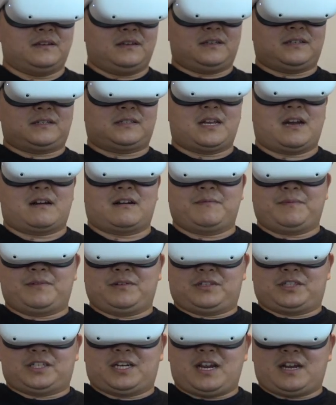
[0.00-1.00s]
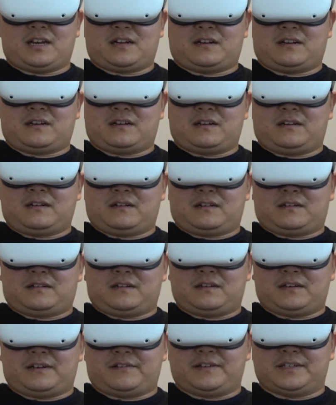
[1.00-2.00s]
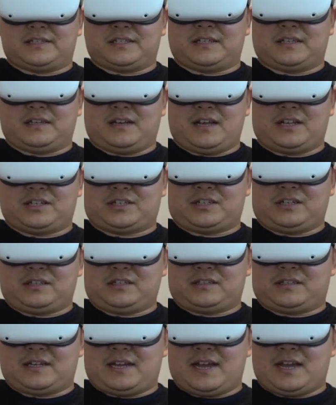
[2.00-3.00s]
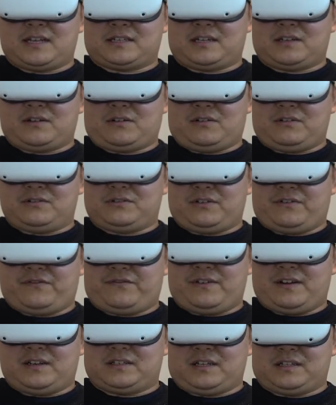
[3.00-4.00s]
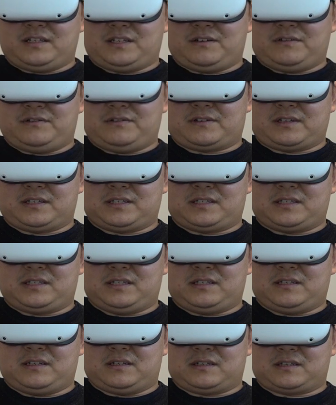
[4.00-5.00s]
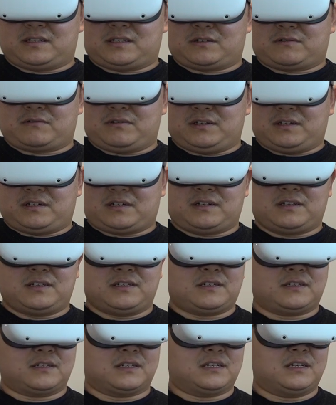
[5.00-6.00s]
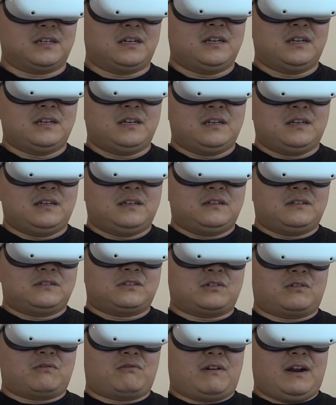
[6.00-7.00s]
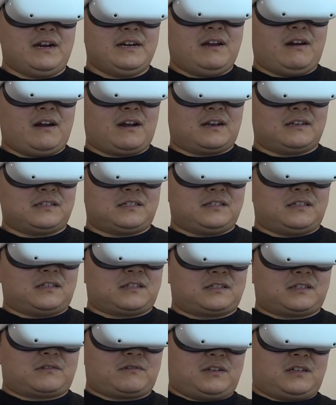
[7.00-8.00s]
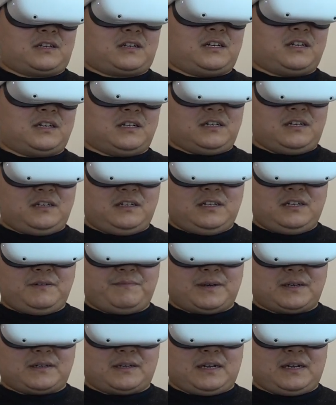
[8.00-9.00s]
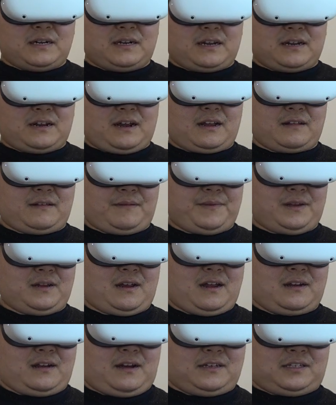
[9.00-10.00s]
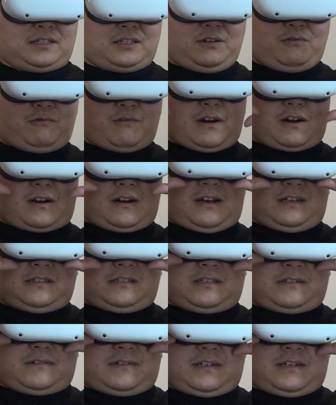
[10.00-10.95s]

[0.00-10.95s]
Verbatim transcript: it's telling you to check clarity. Adjust the headset on your face until you can see the screen clearly. So right now I can see the screen clearly, but then I mean I still wear glasses,